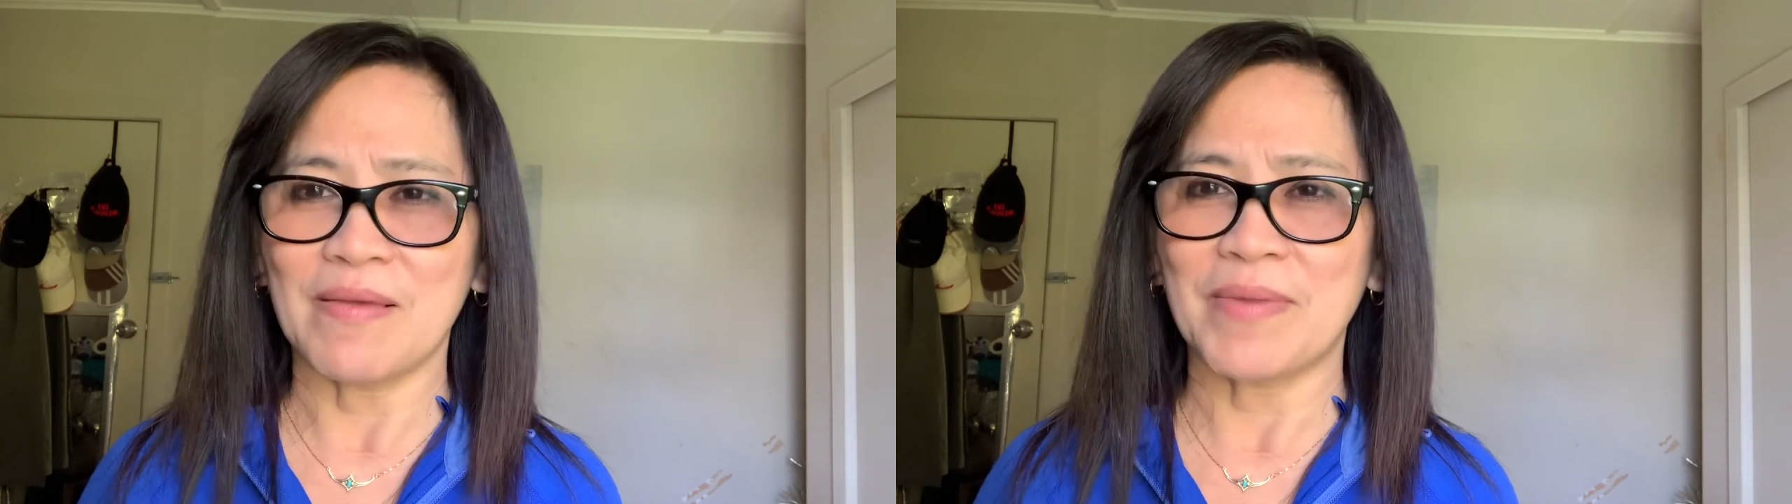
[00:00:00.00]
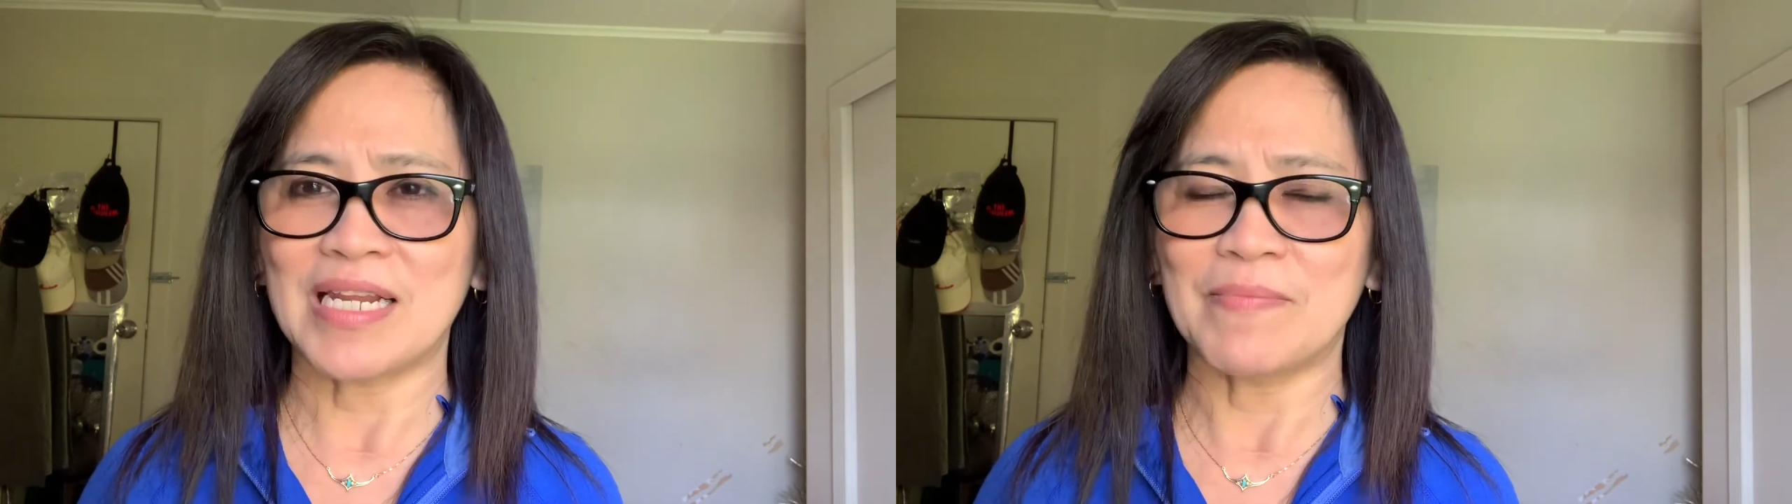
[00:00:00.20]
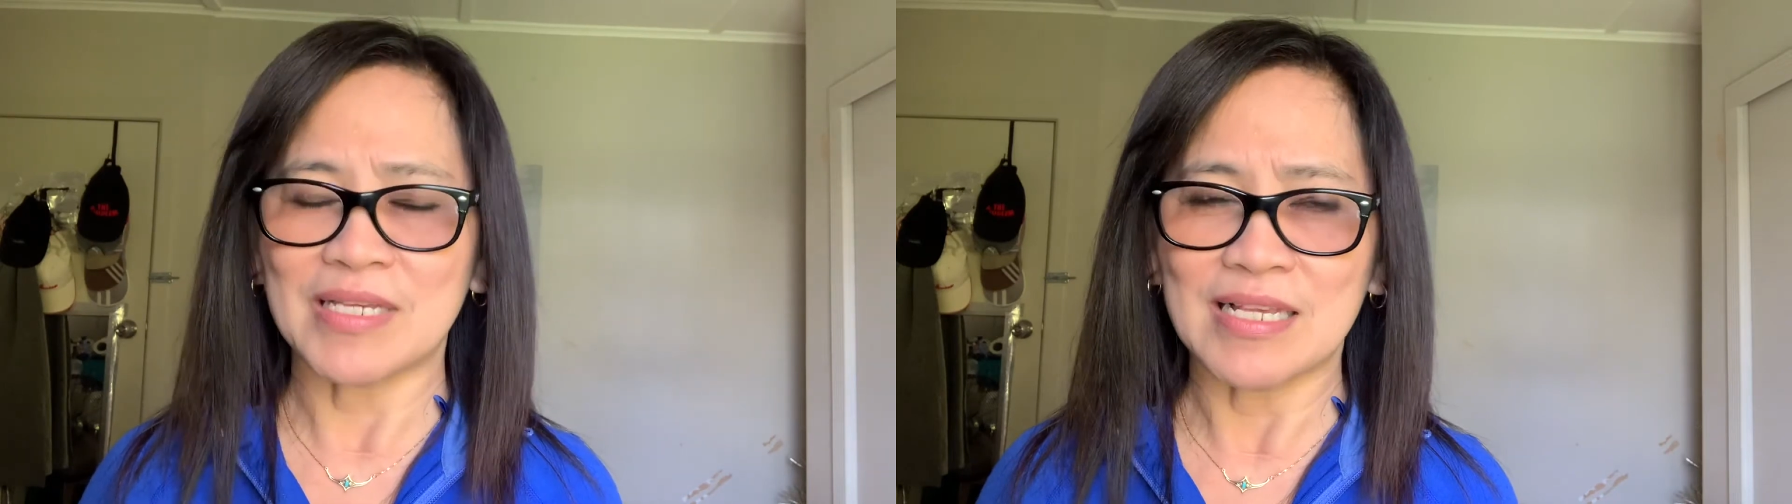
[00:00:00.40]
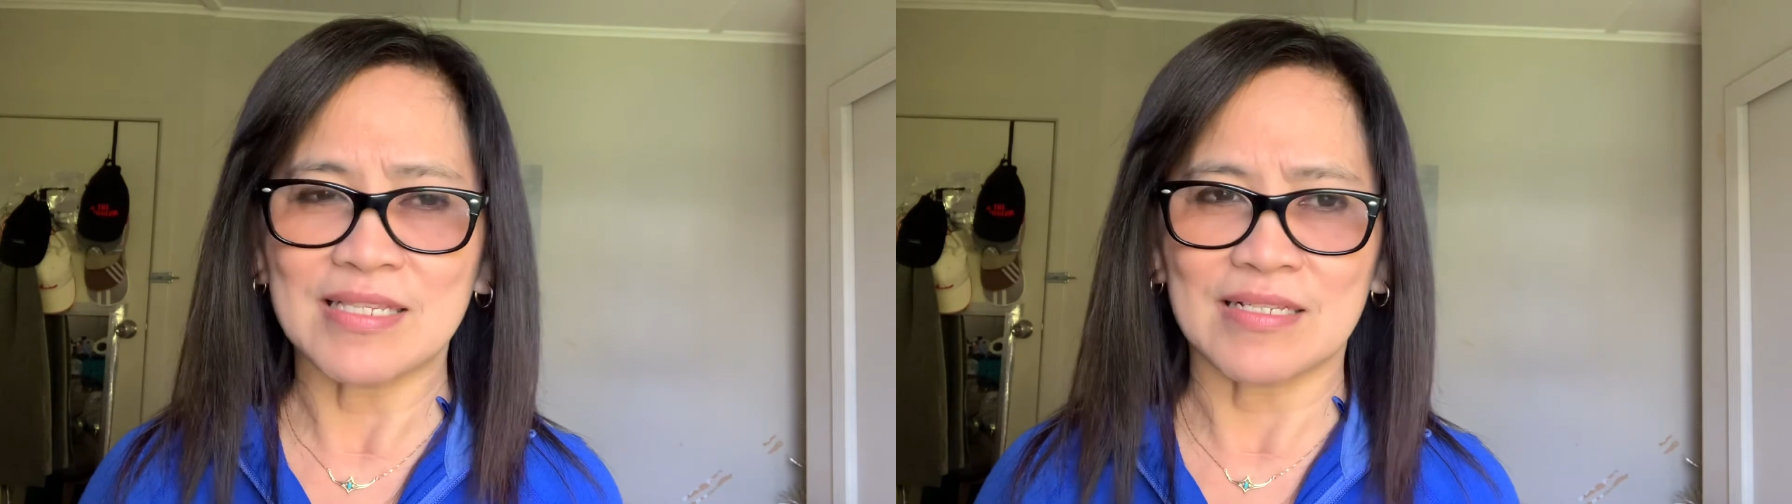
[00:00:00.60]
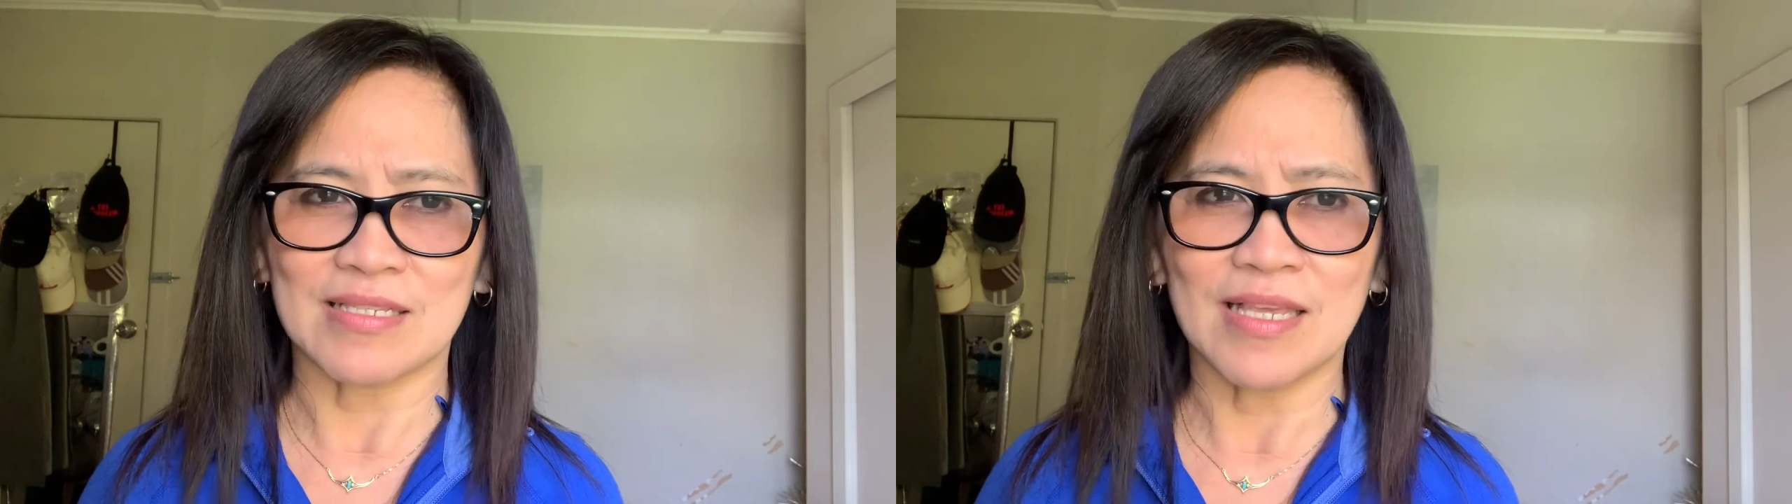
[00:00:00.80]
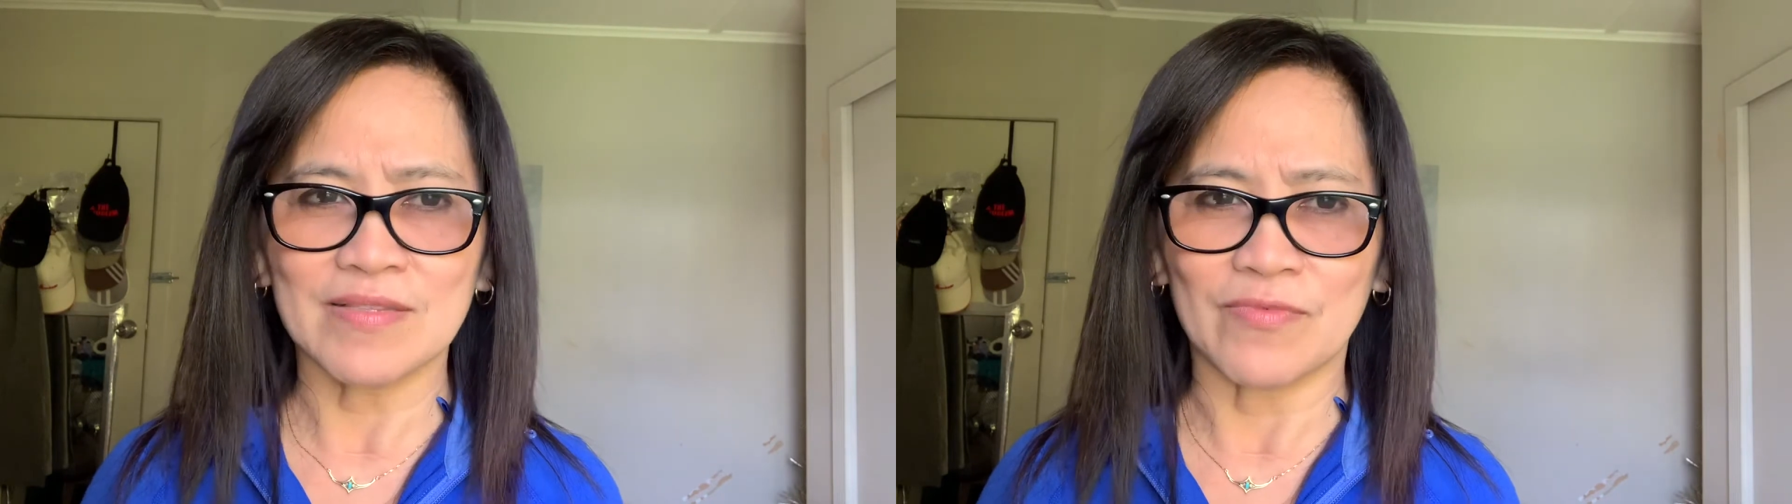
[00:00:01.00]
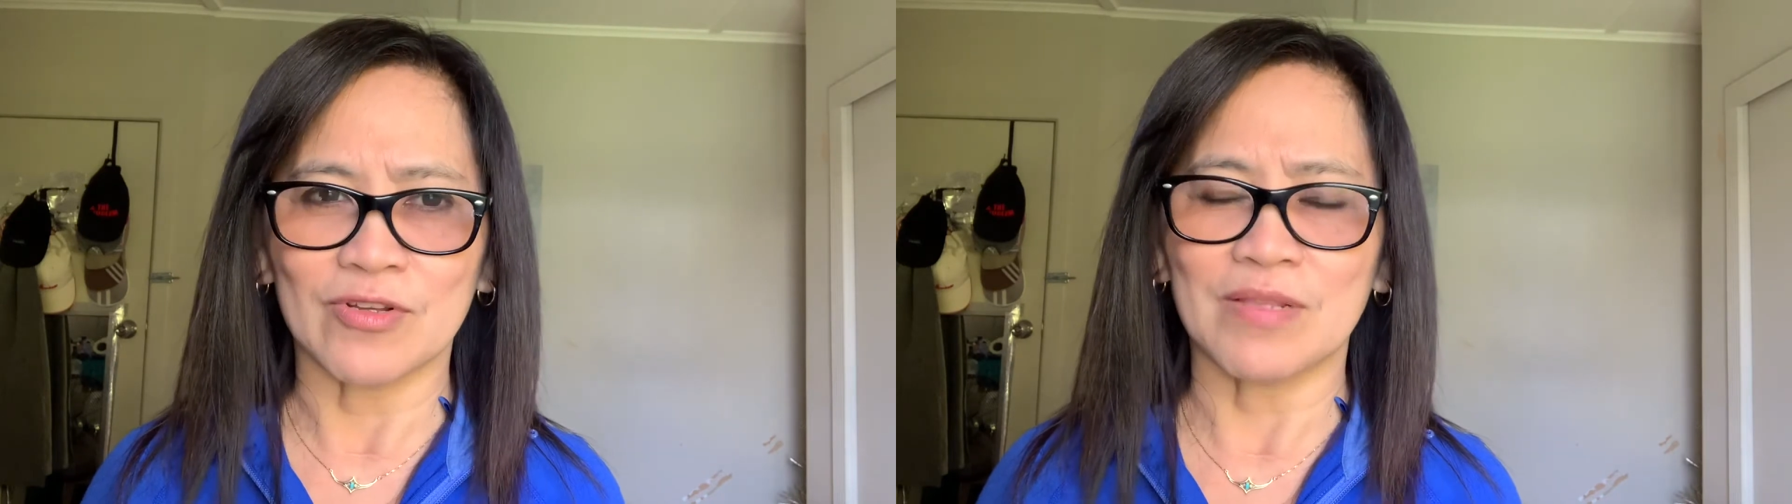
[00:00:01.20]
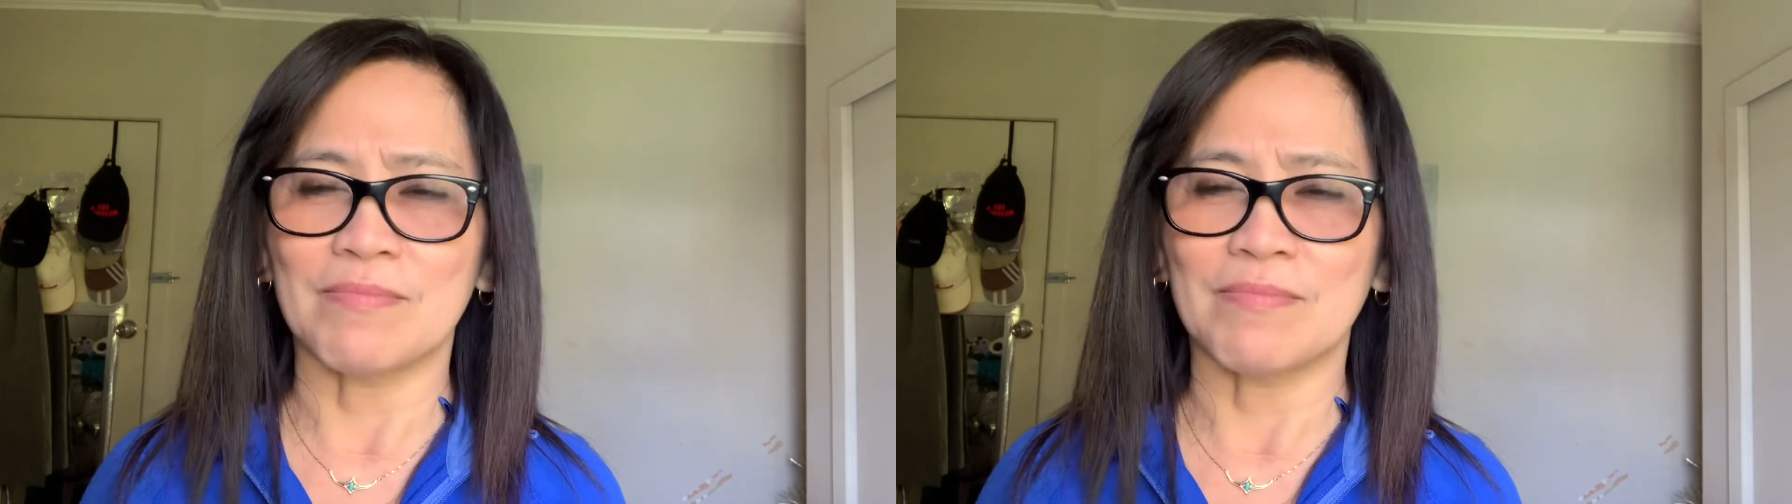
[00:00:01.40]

para maging successful,